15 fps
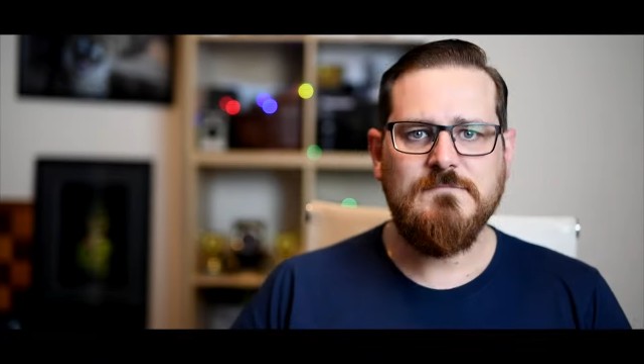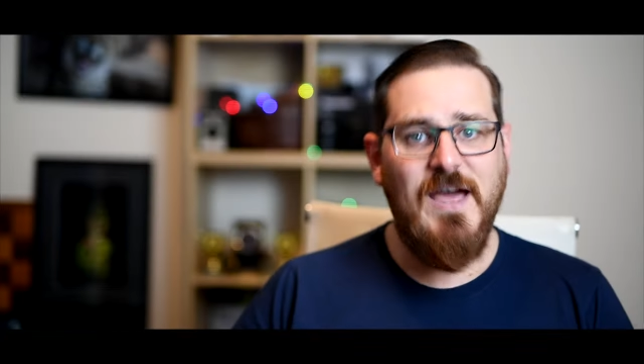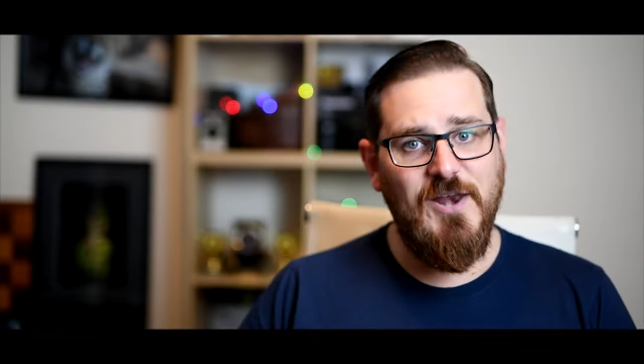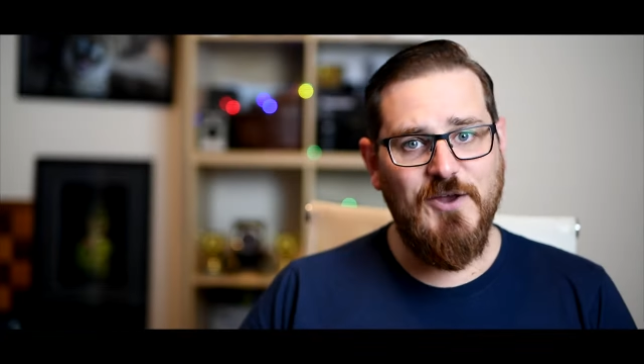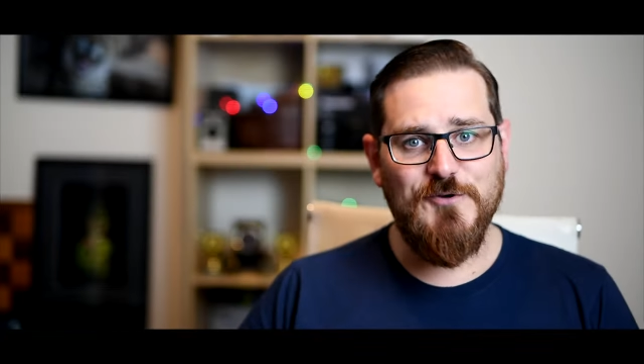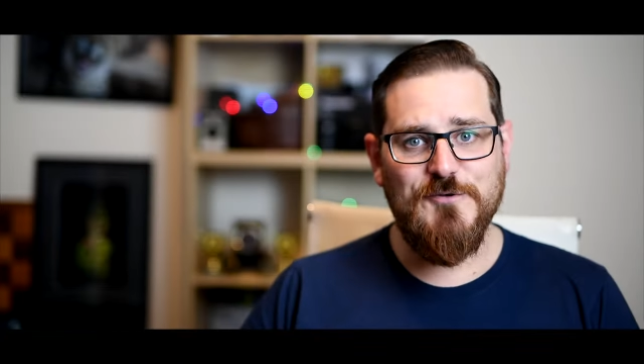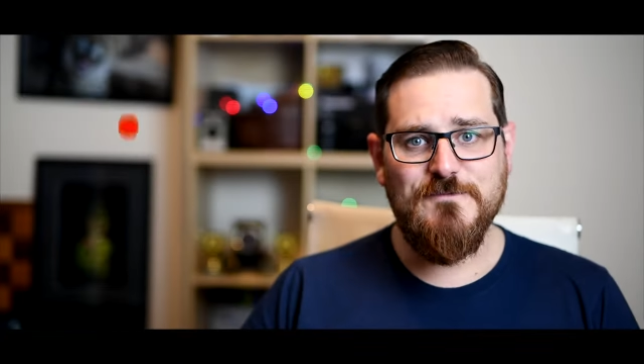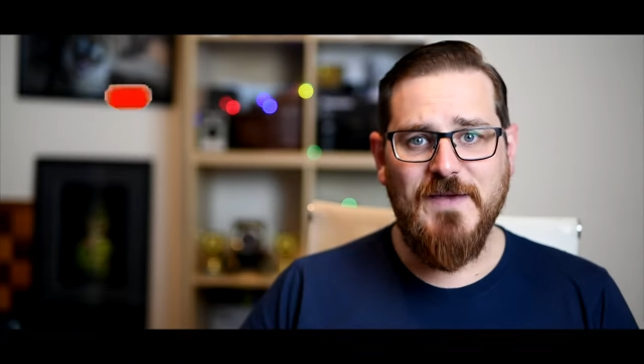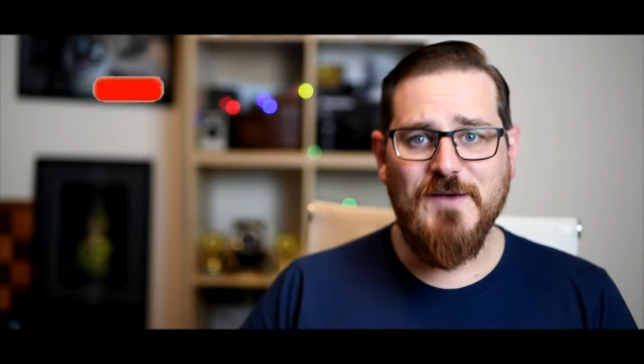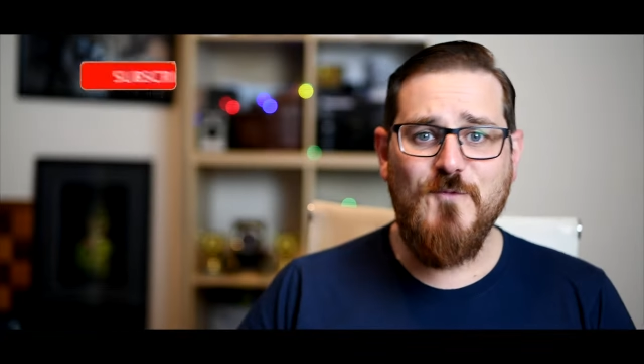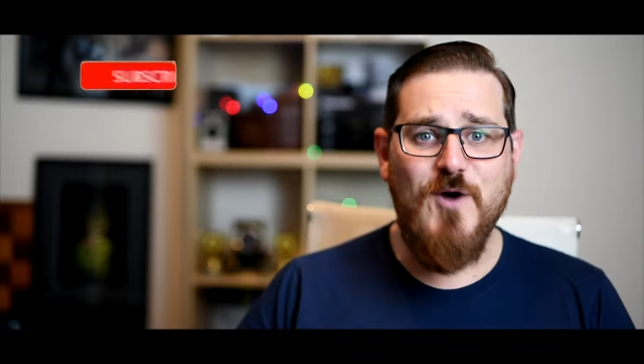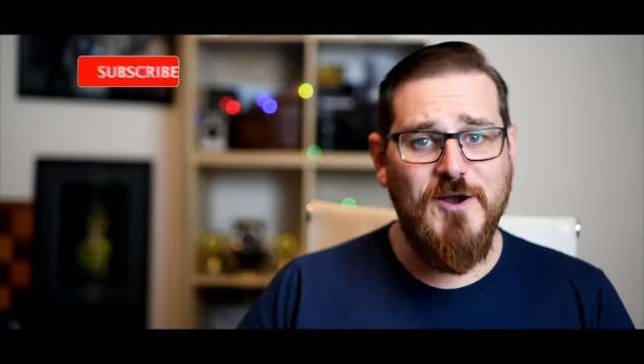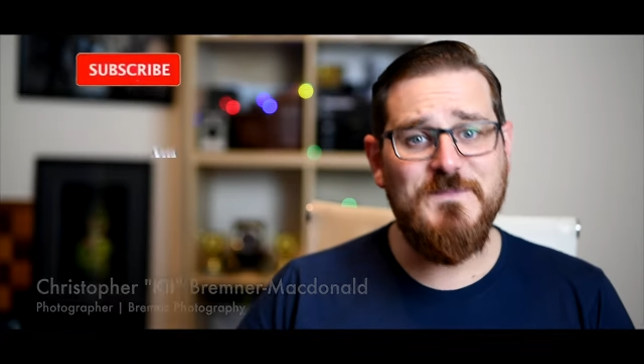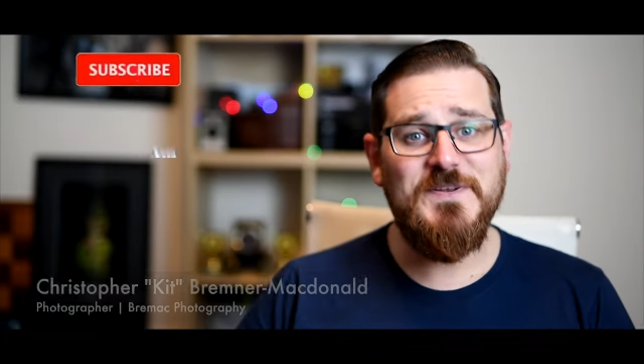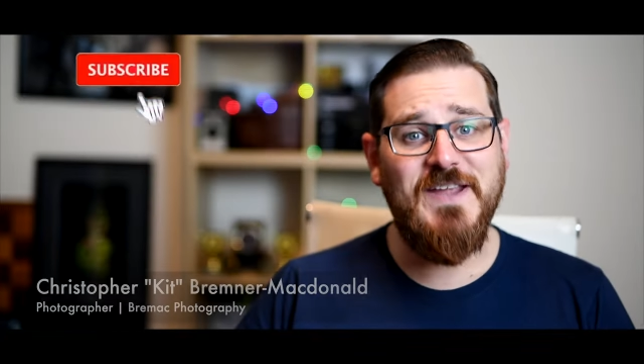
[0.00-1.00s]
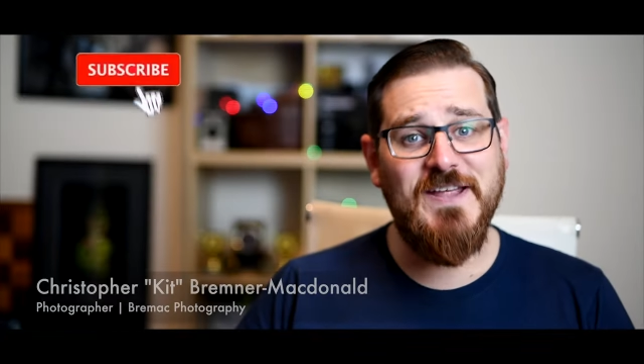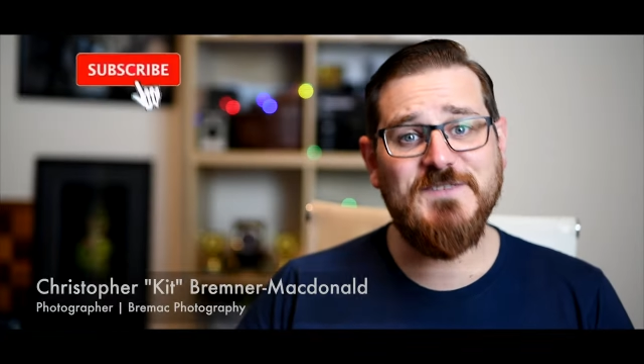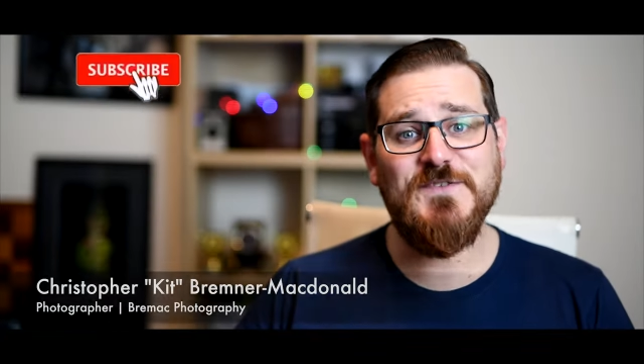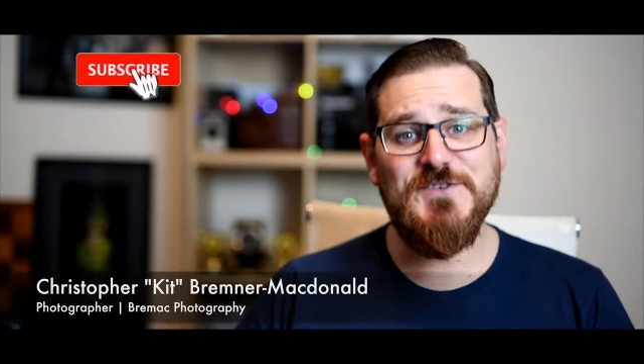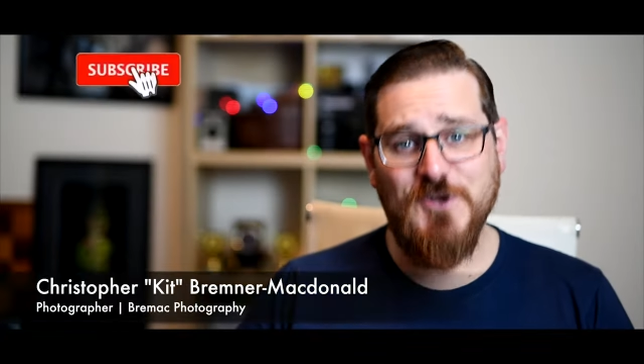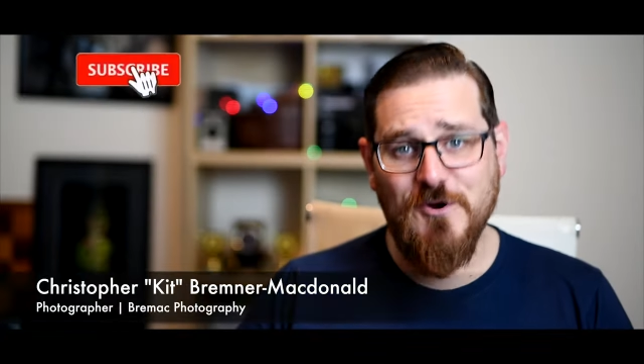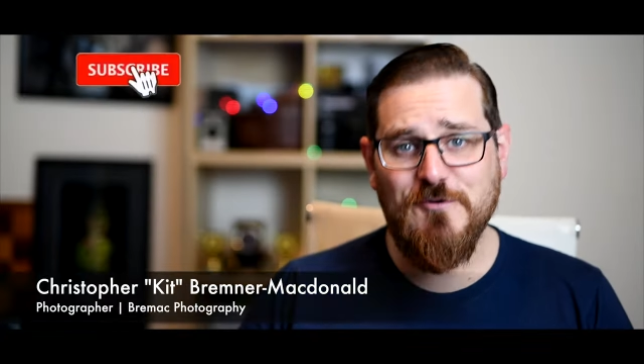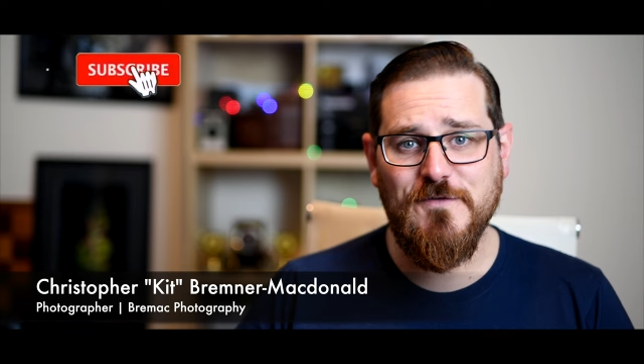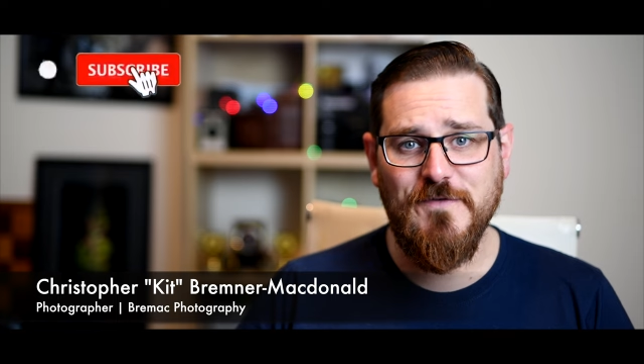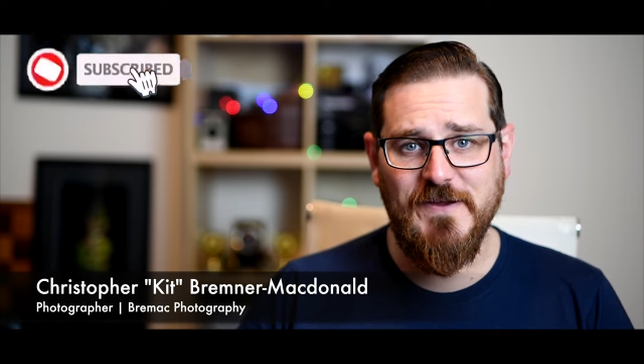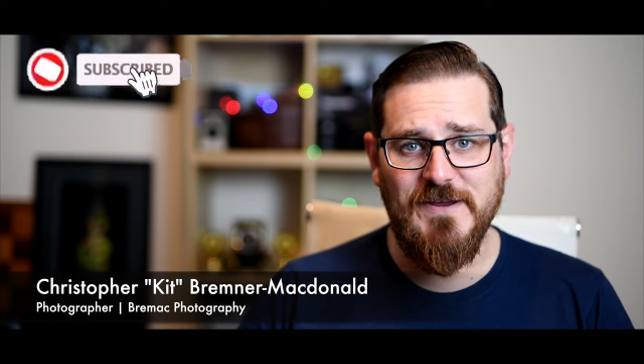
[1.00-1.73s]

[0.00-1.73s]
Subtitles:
Hello, and welcome to Kit's Photography.